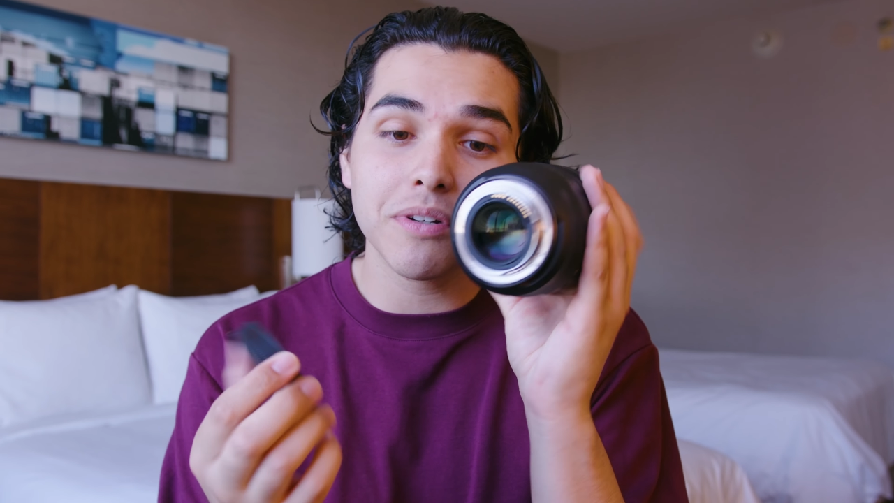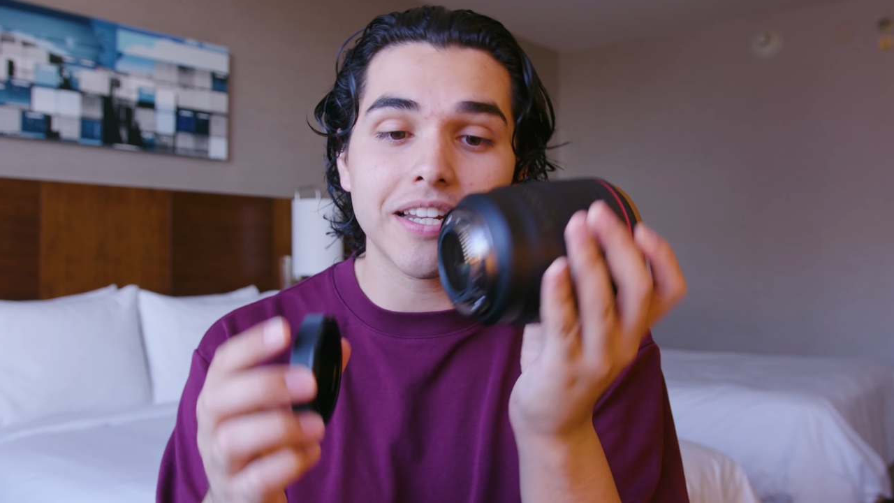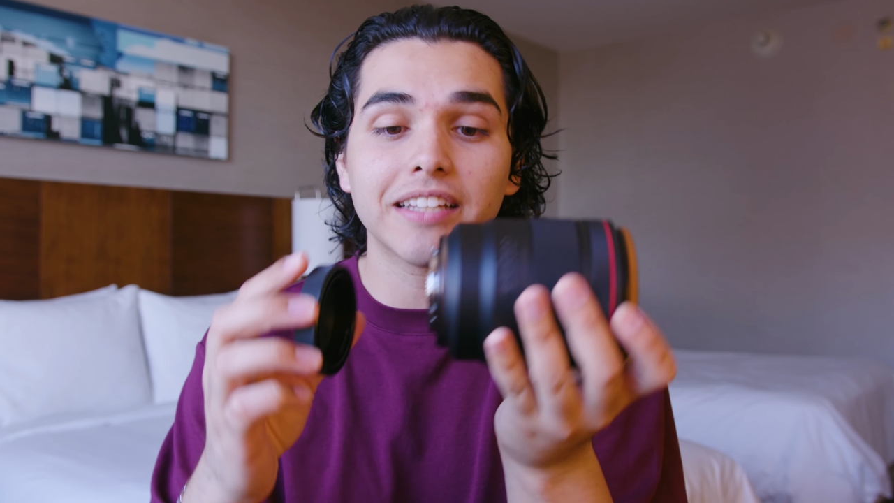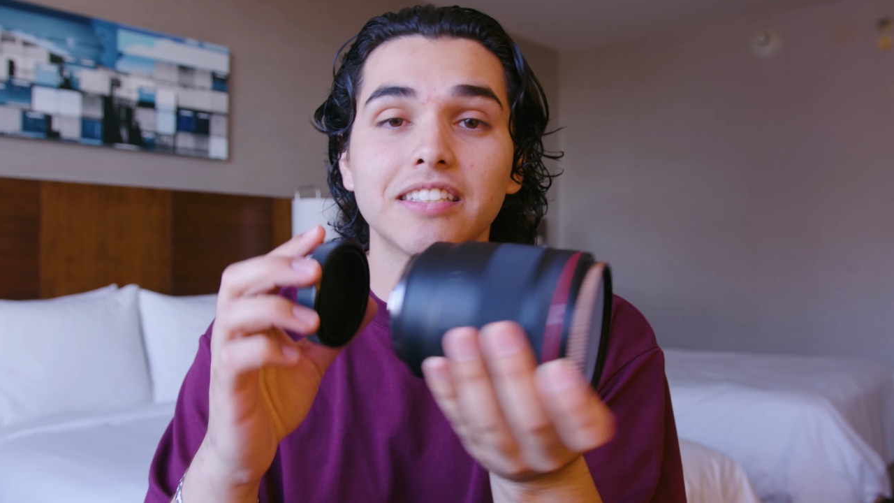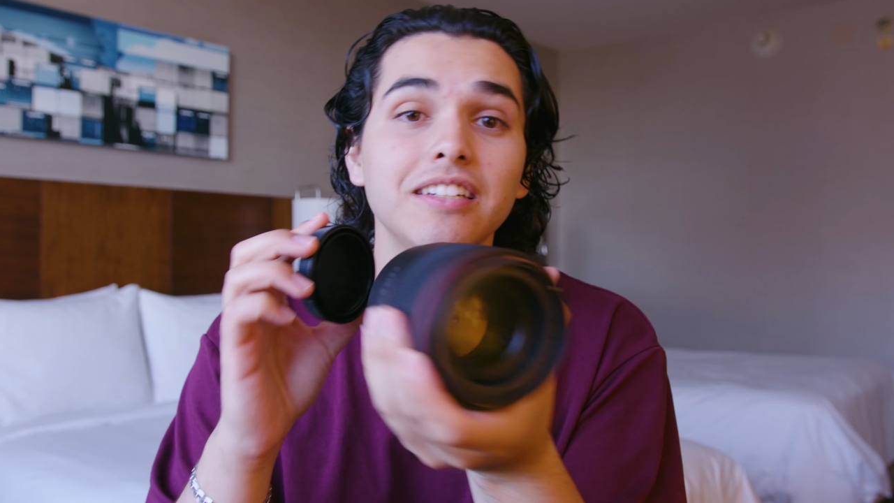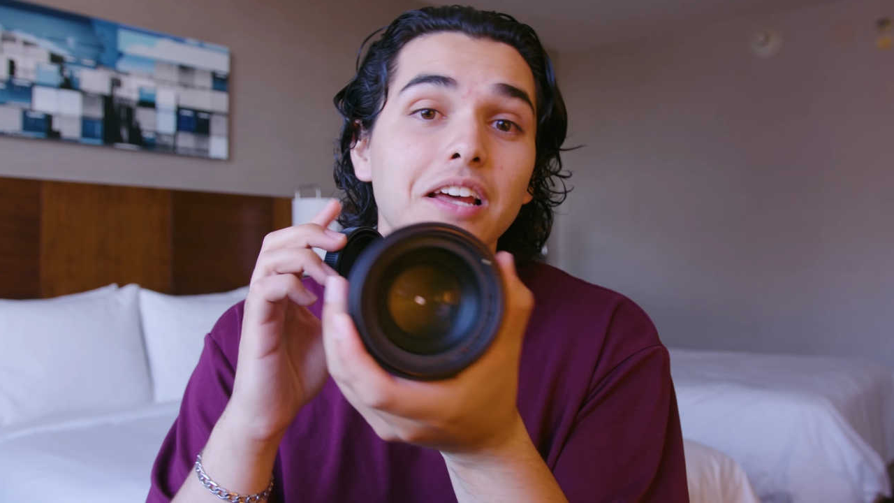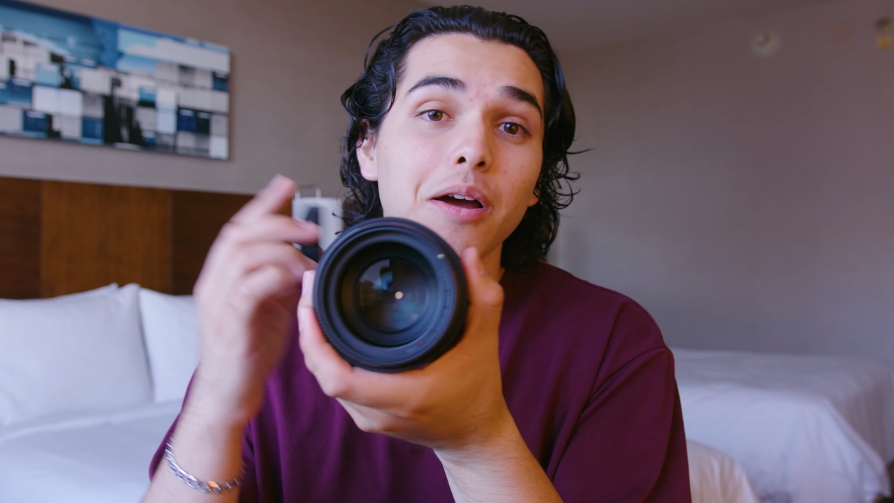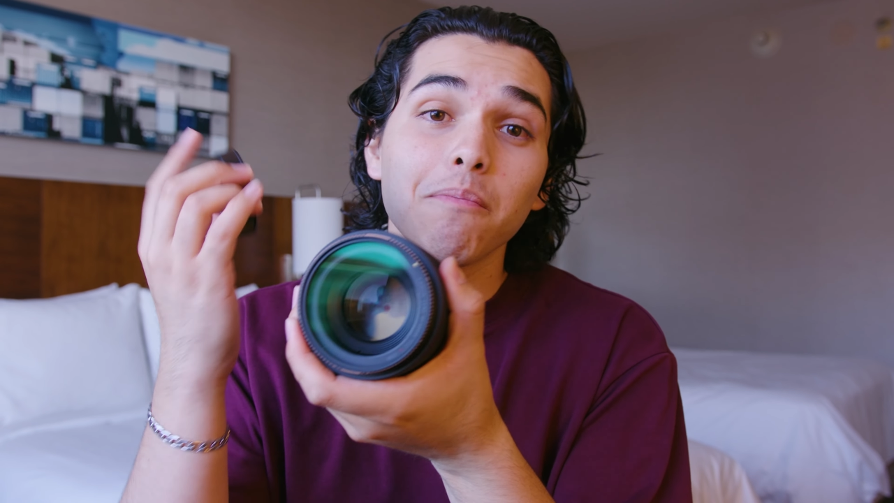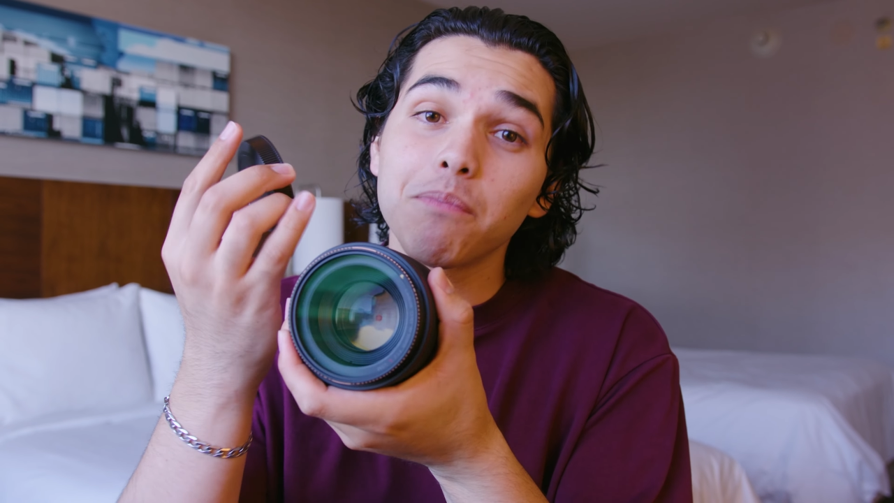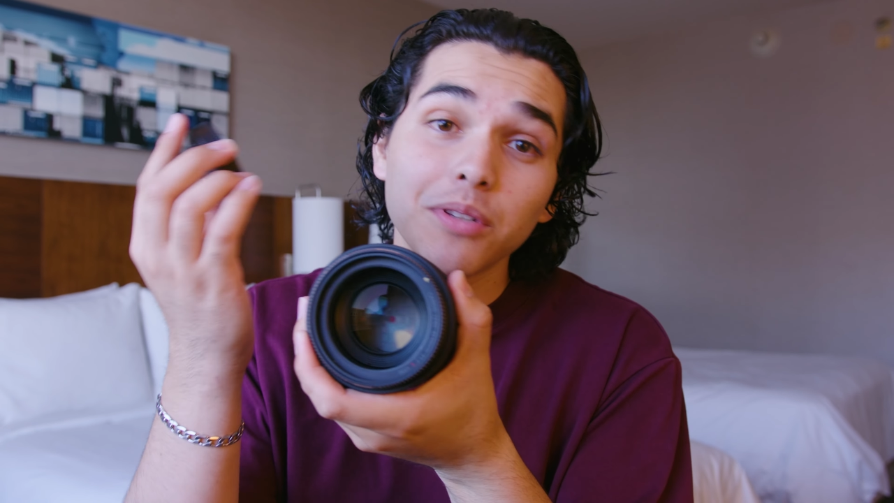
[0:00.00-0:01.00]
protected,
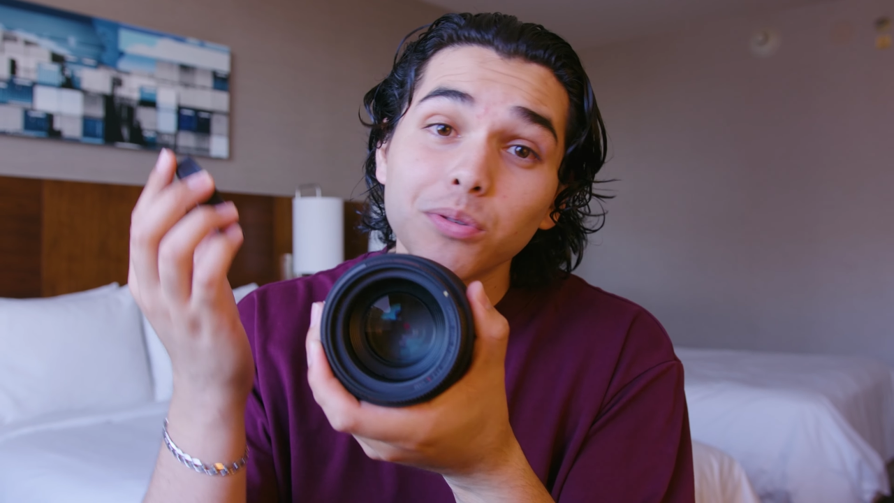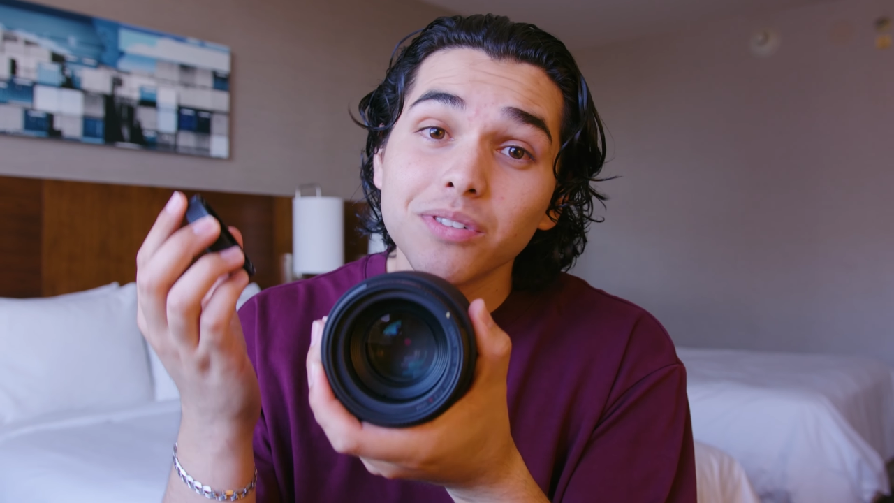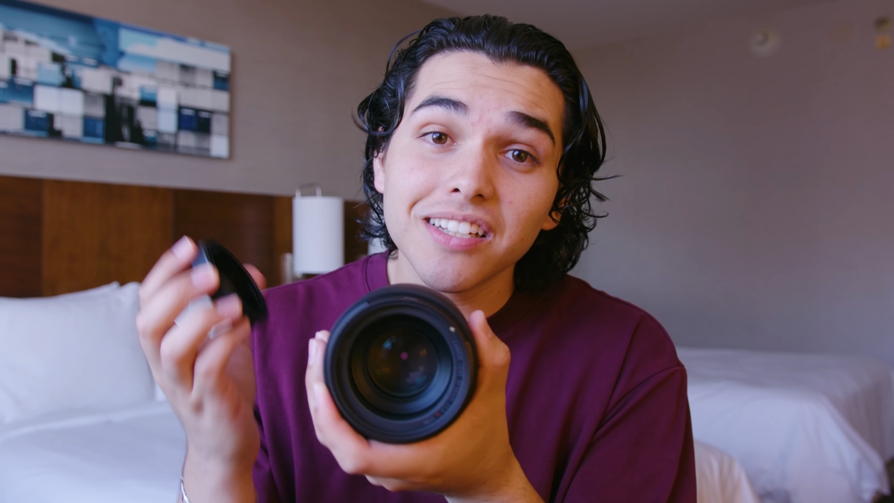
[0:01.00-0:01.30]
but this one